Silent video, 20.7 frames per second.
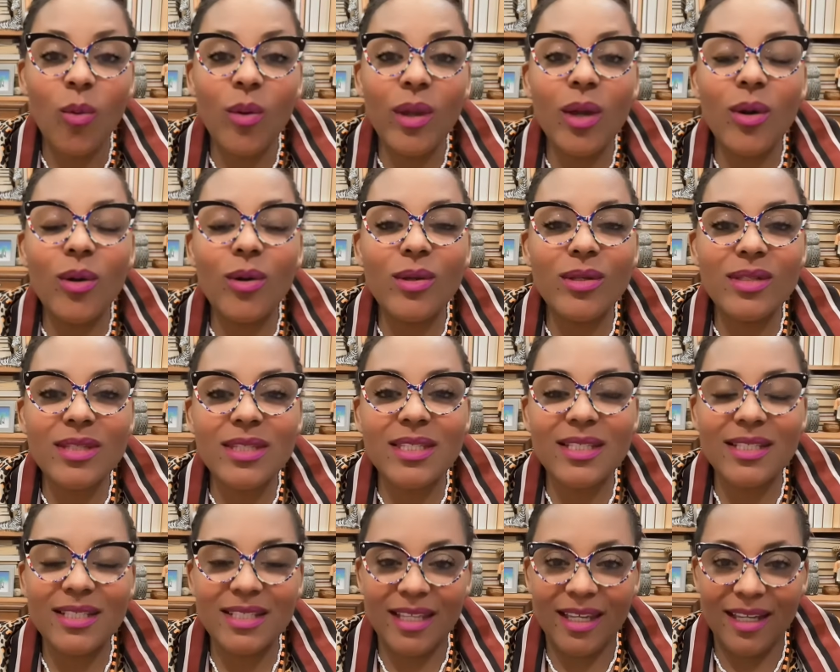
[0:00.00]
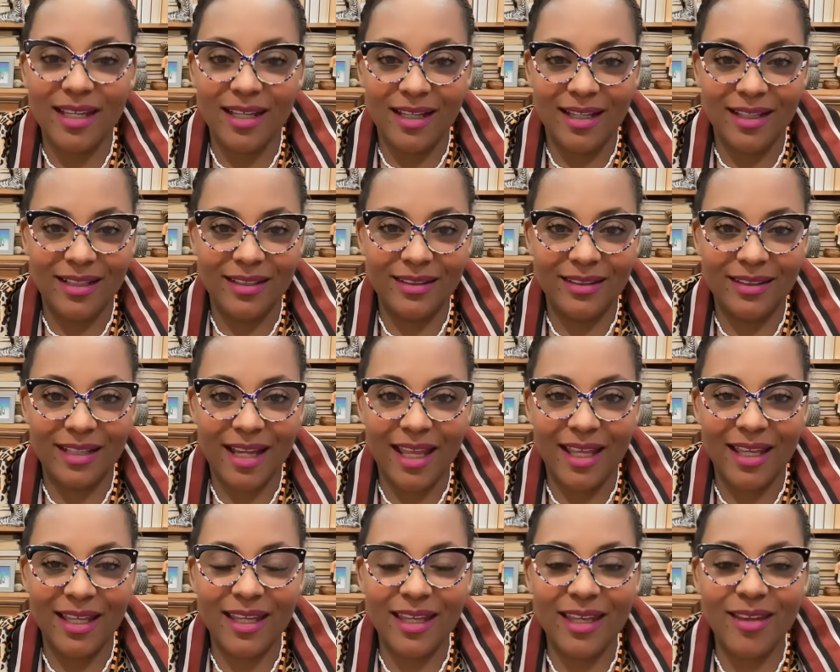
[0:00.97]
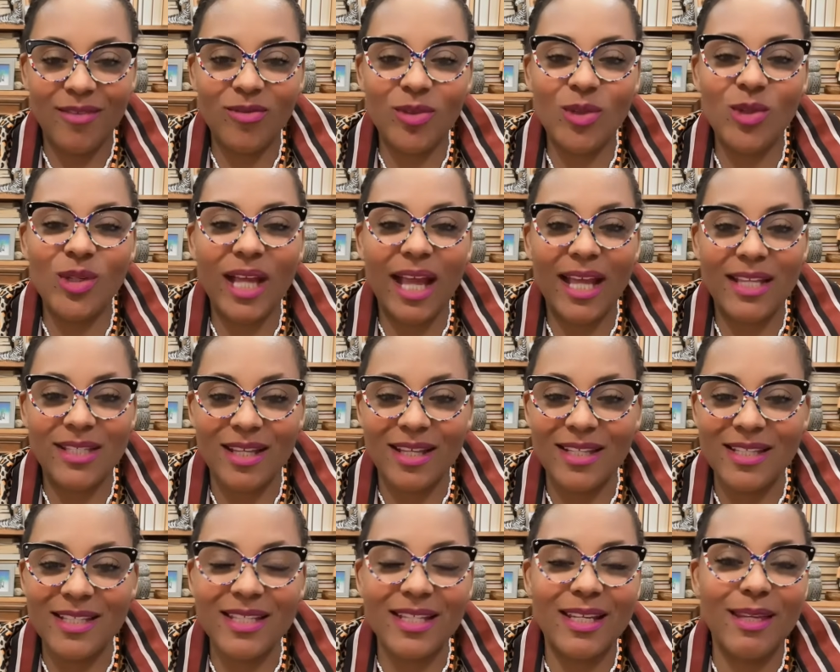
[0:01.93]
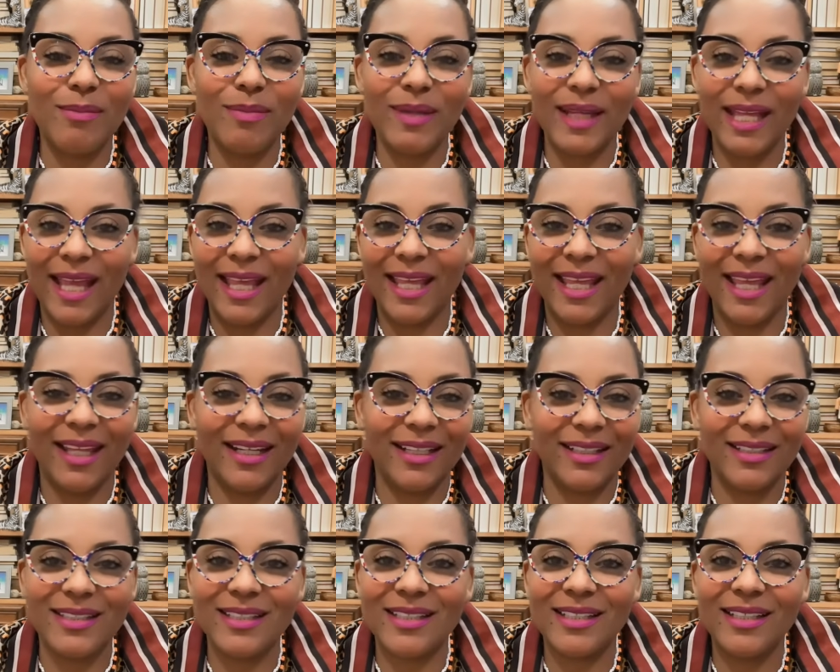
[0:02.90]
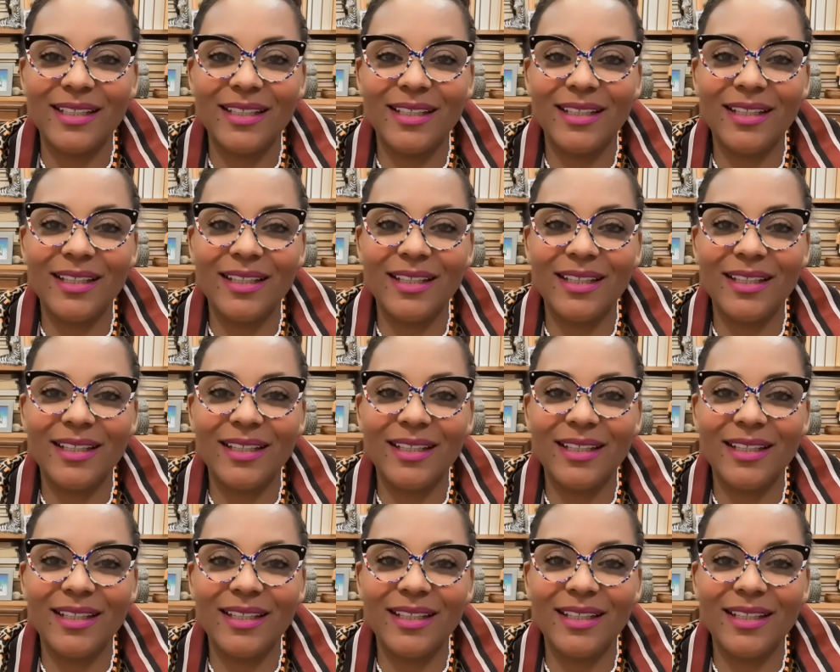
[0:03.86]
We're all sitting. Like, if you guys aren't sleeping, I get it.